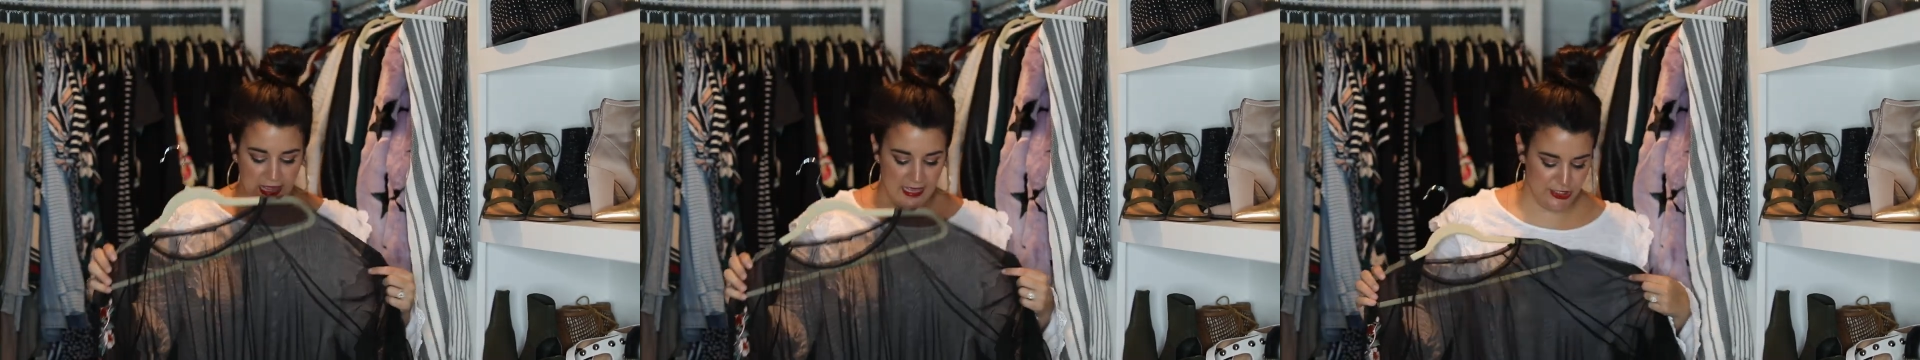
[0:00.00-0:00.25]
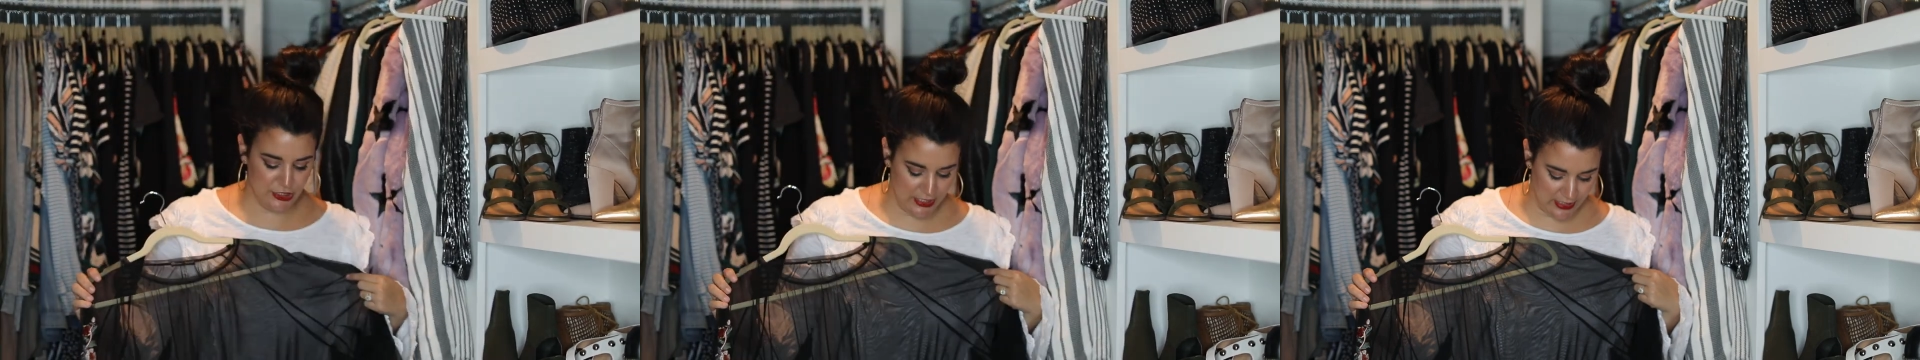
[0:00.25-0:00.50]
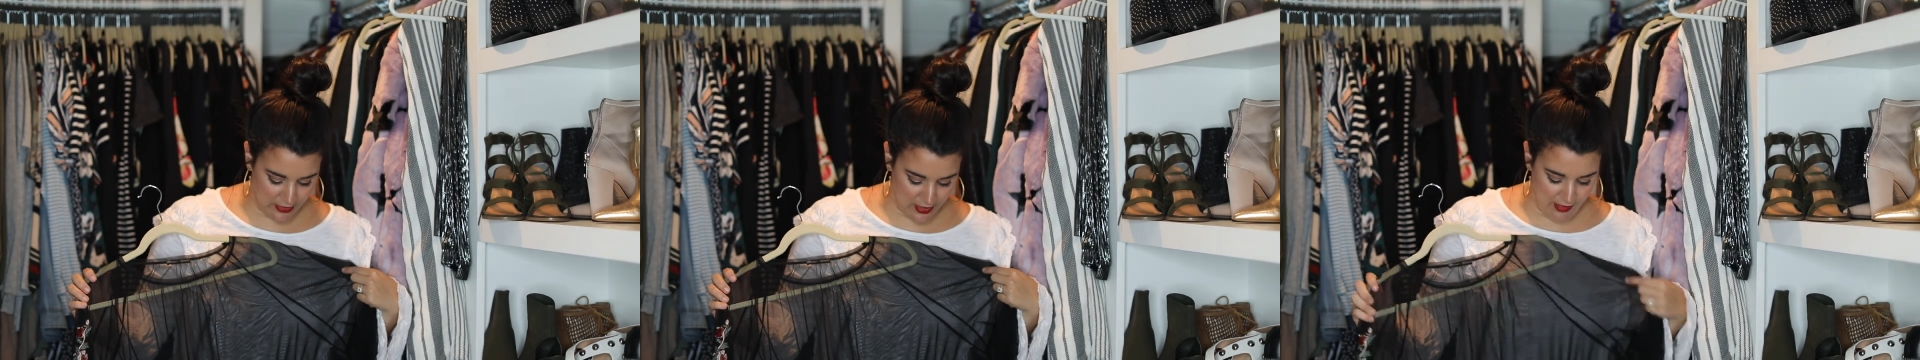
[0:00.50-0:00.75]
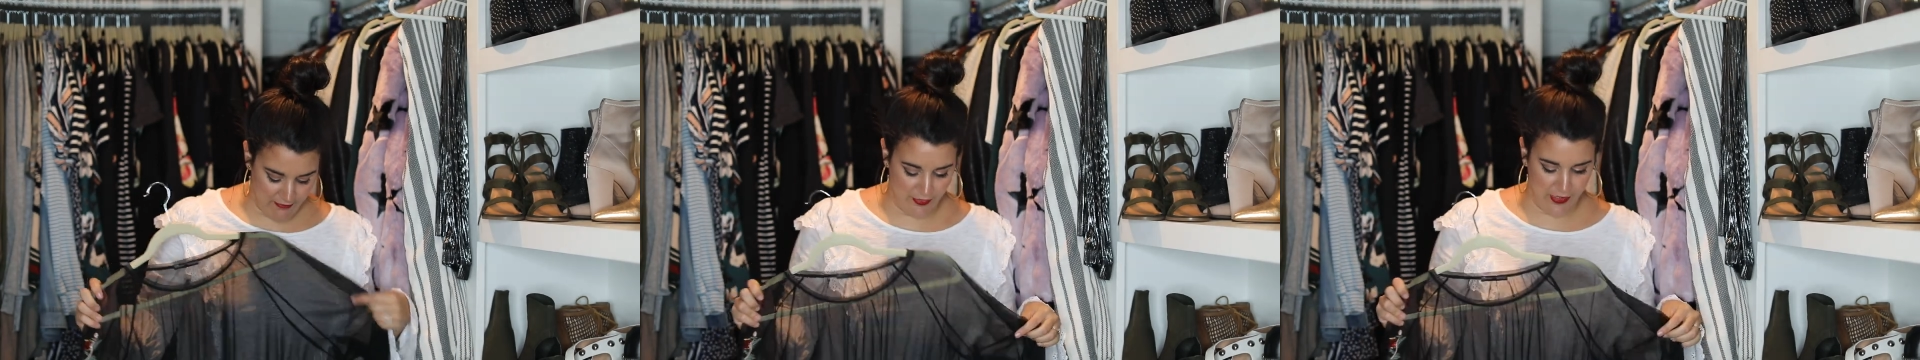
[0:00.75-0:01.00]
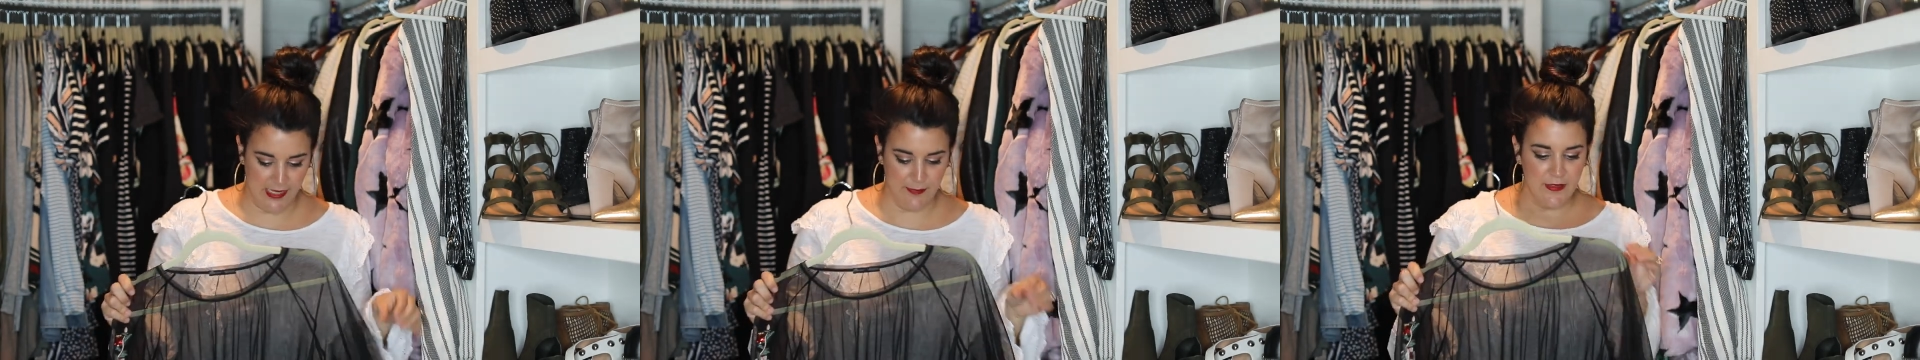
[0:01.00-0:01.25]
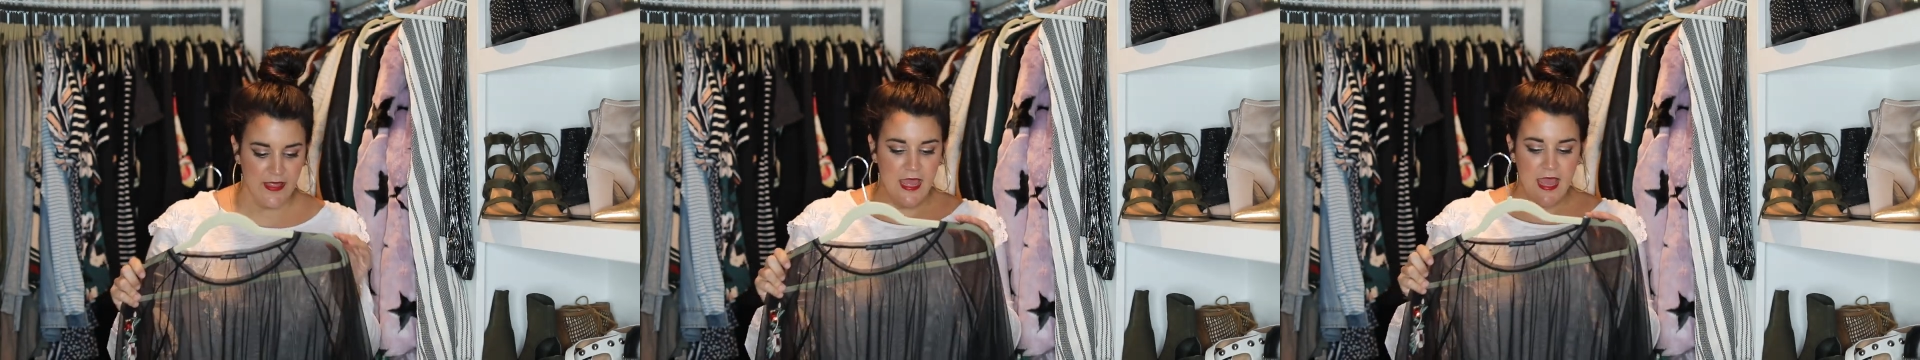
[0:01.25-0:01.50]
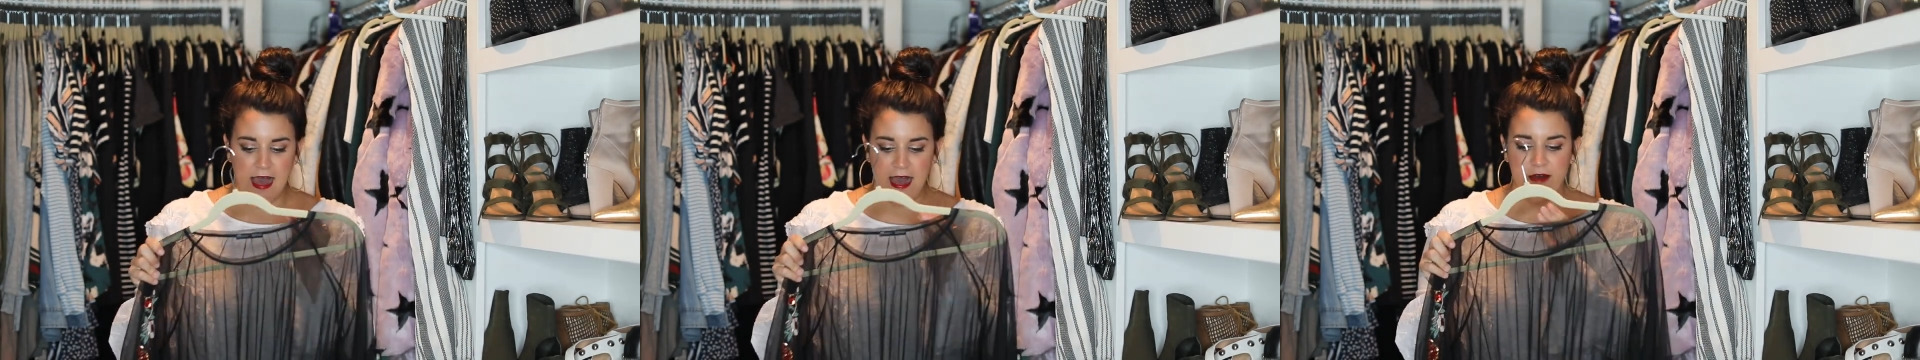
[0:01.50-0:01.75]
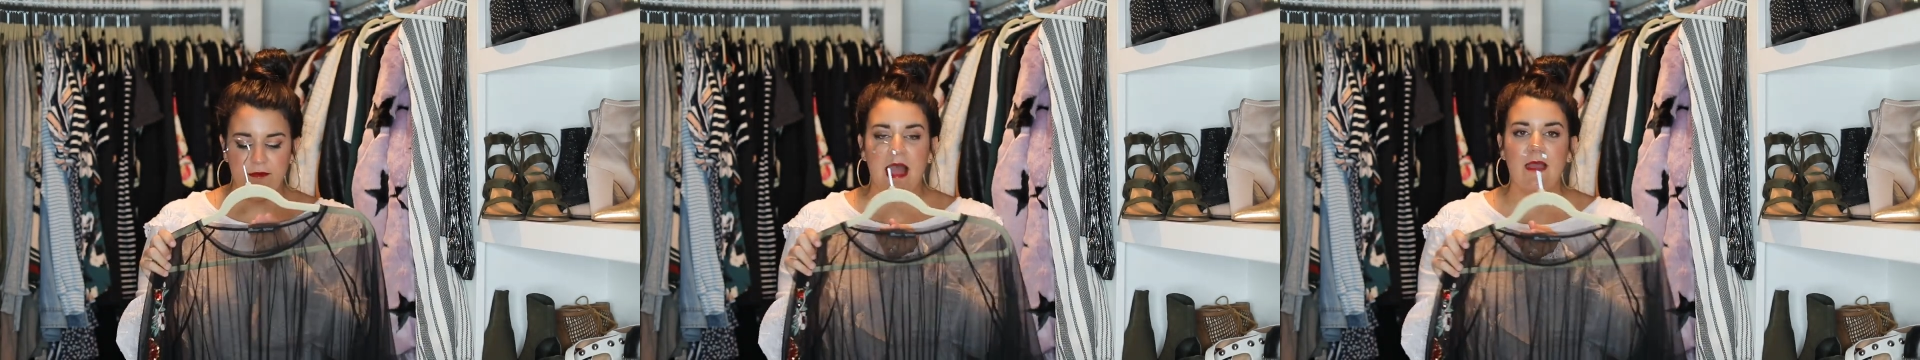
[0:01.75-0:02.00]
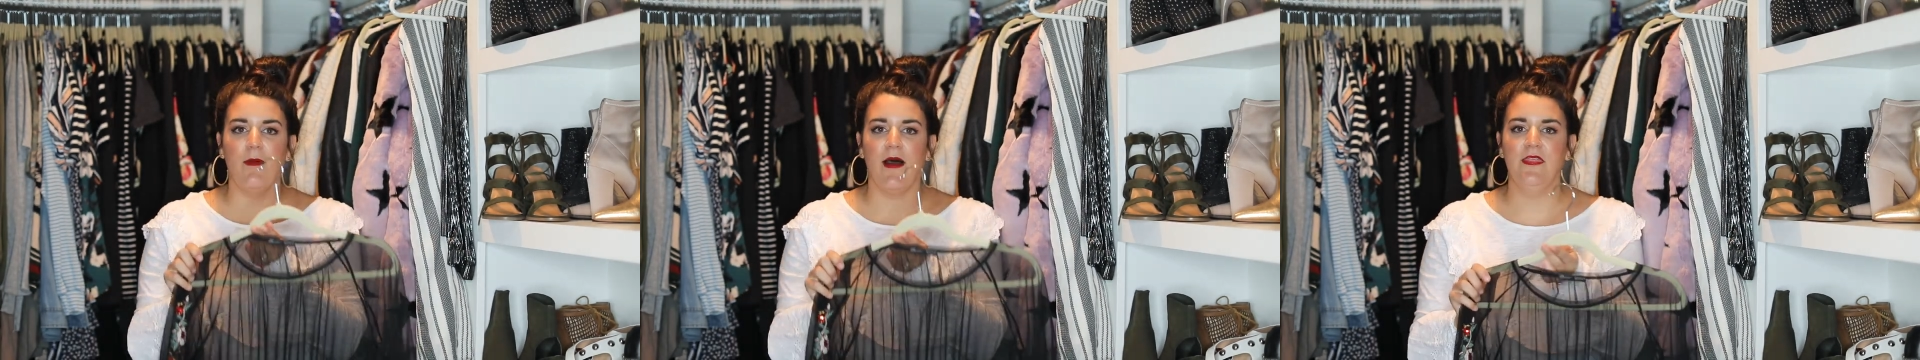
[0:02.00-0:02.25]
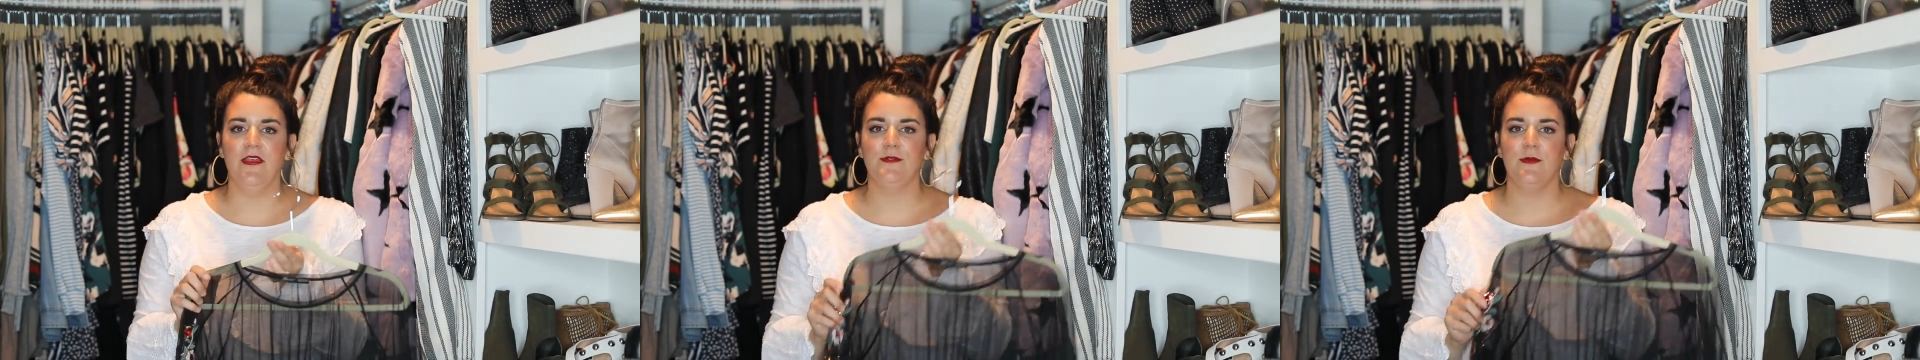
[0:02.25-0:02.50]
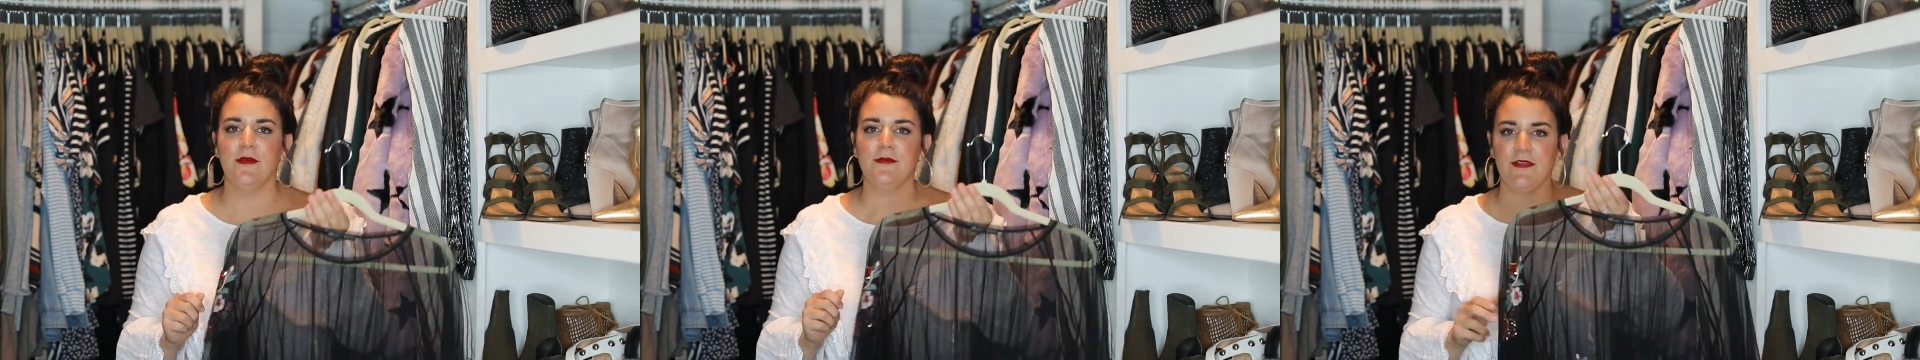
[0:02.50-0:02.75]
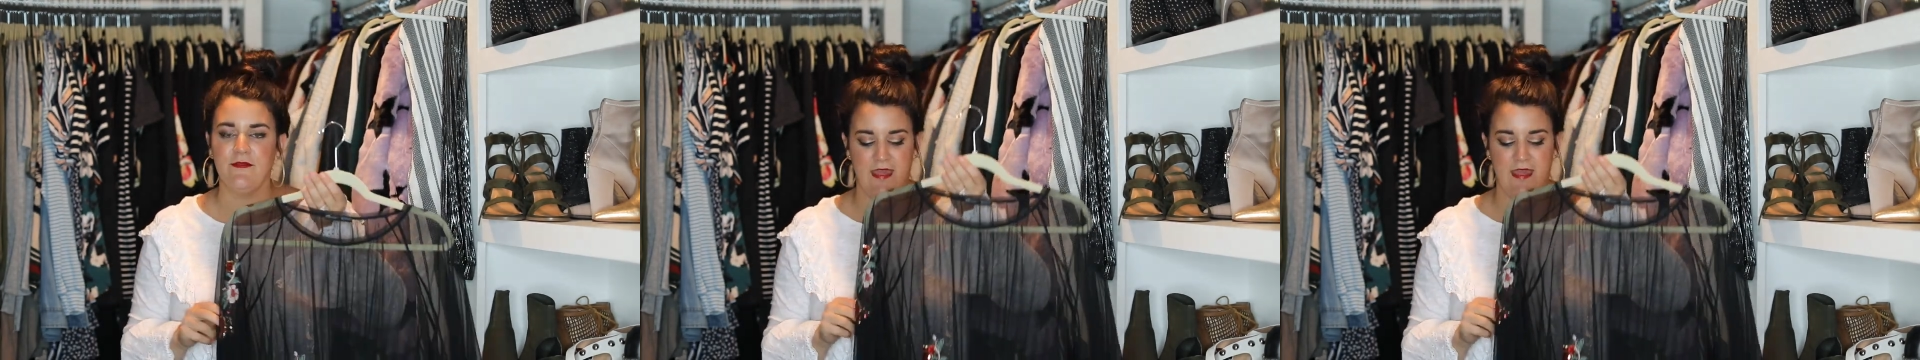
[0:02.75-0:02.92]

like sheer cover up. I bought this when I was on